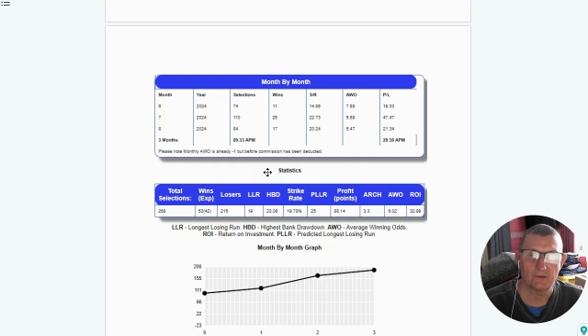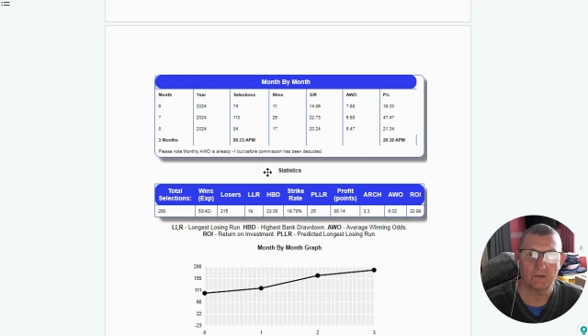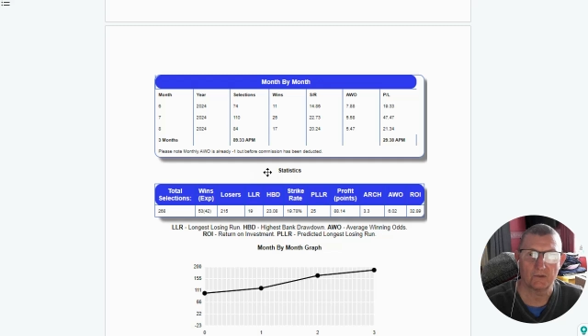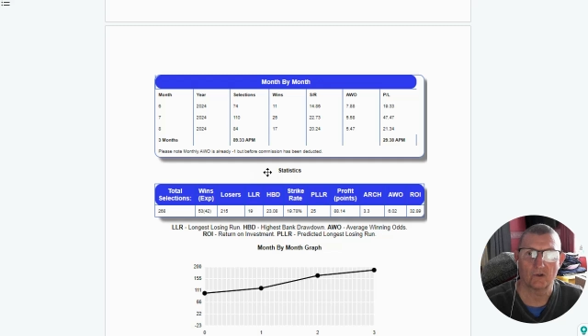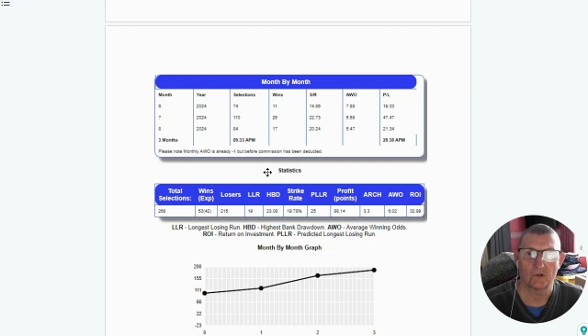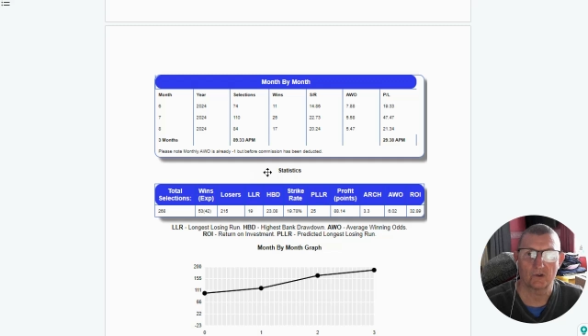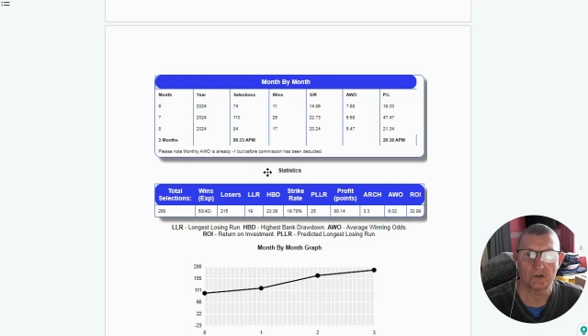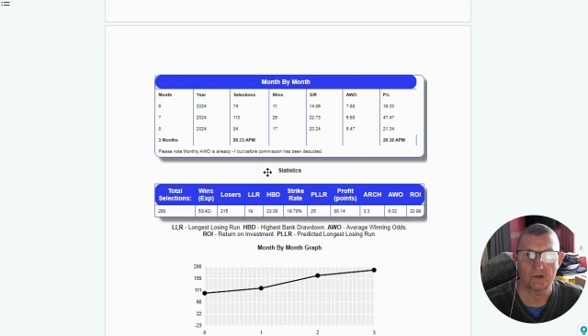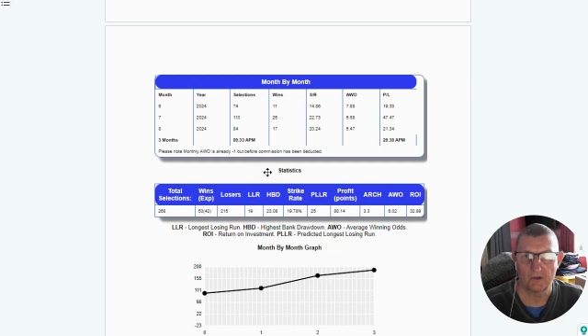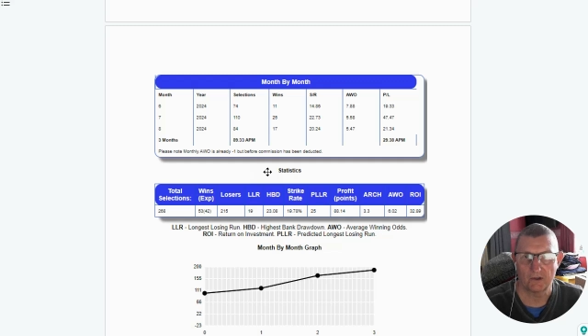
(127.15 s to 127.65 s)
we've
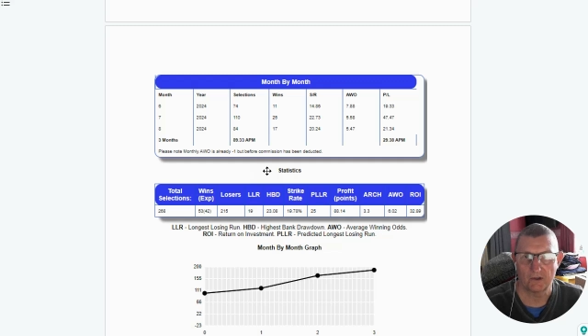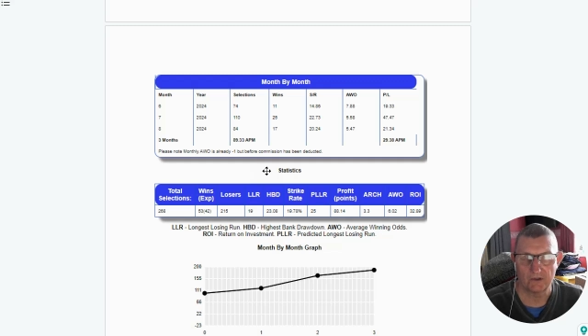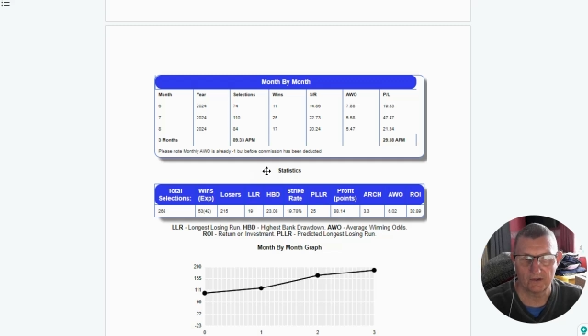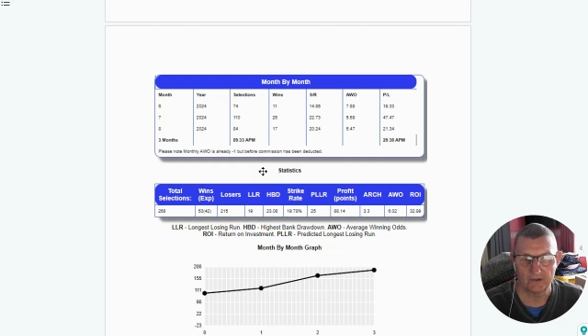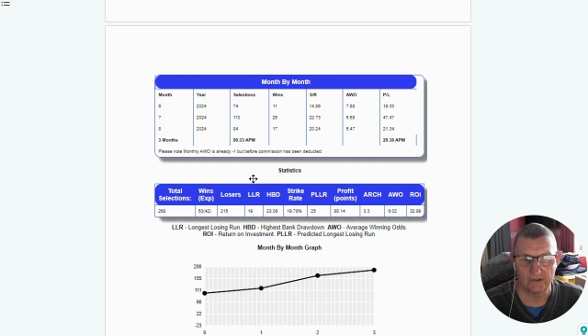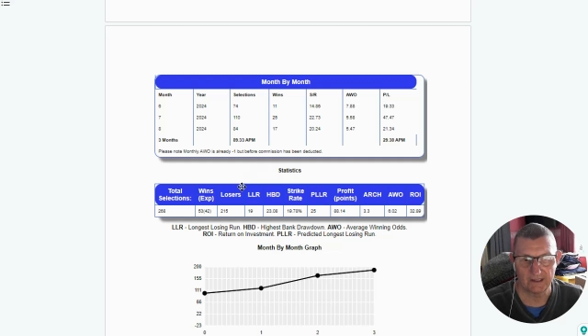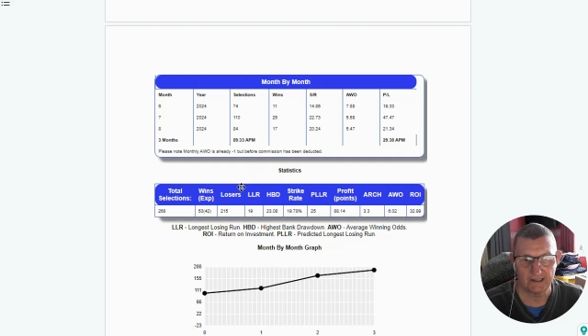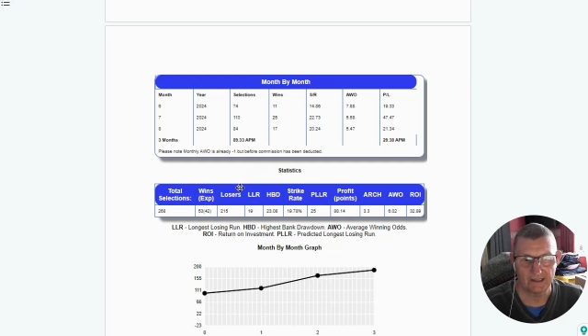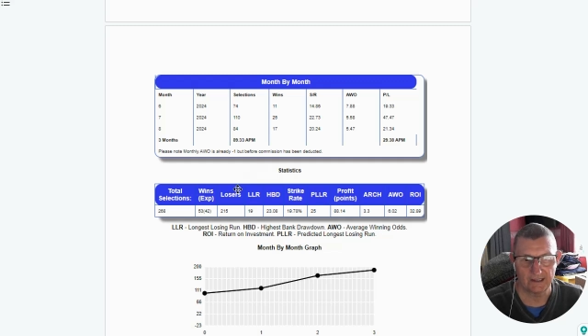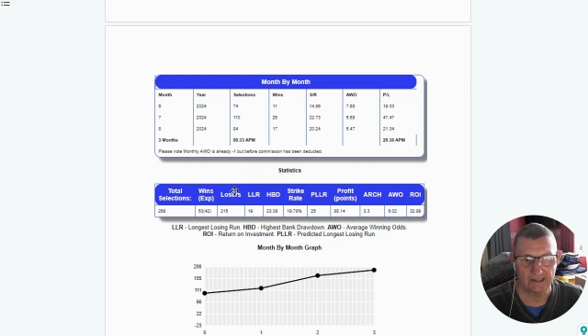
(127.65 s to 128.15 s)
got
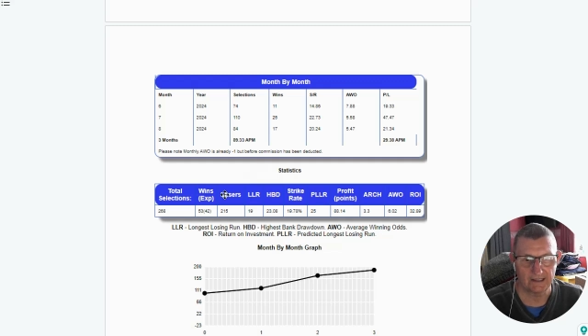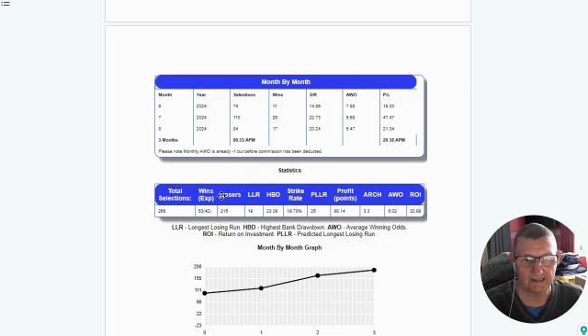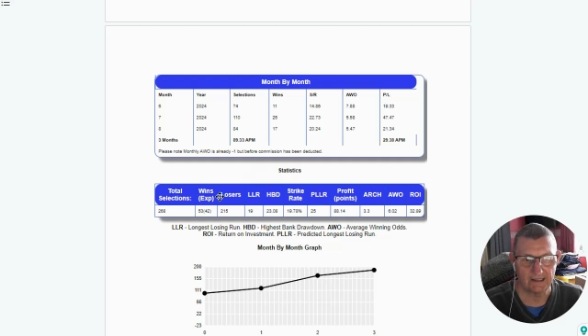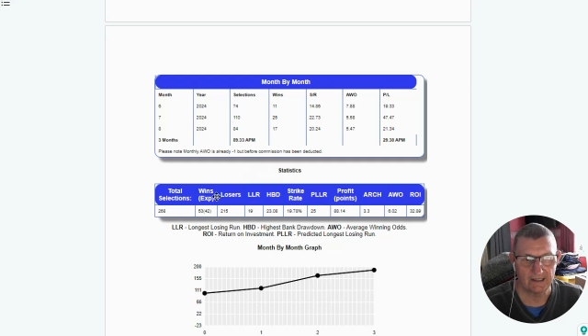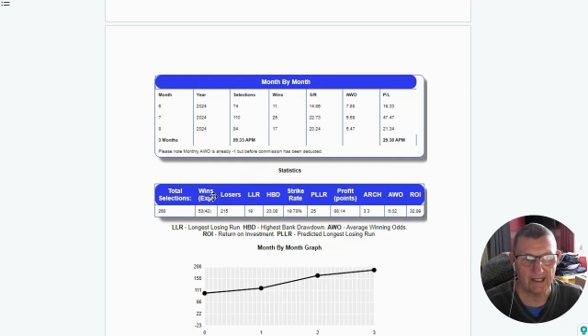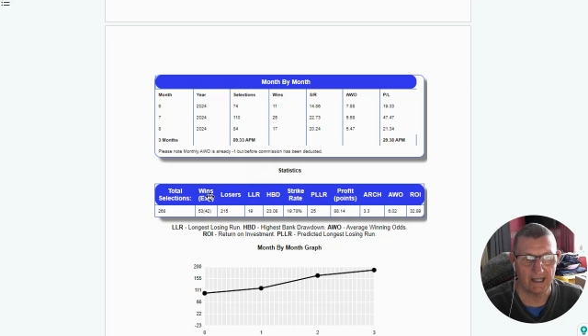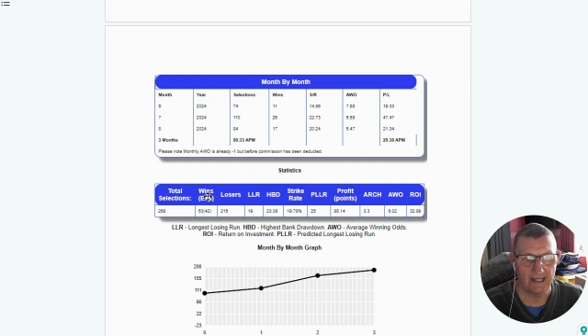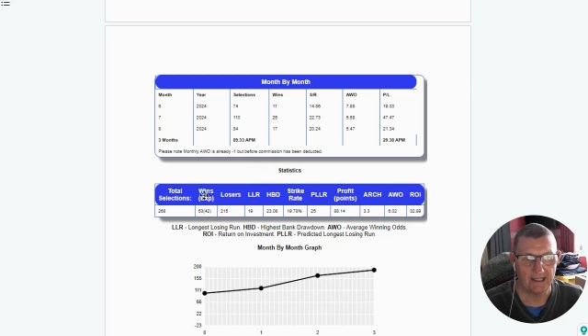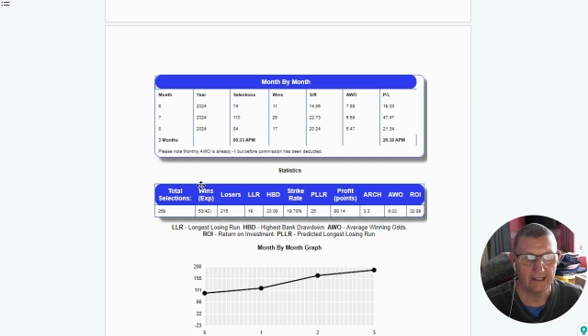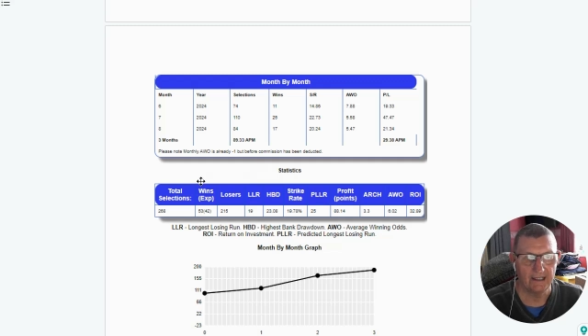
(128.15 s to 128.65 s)

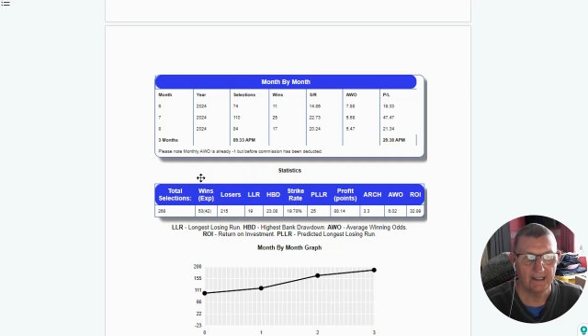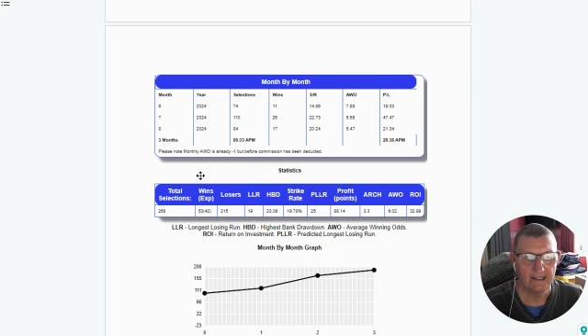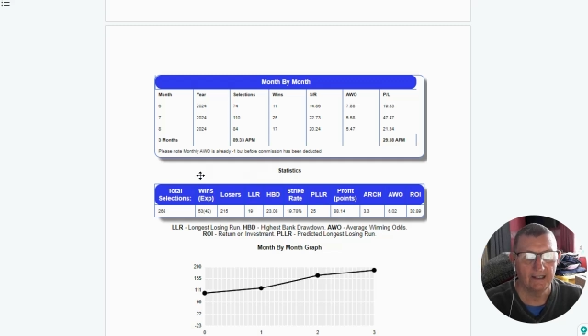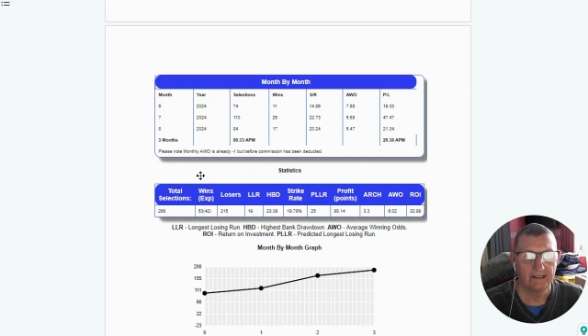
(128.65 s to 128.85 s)
268.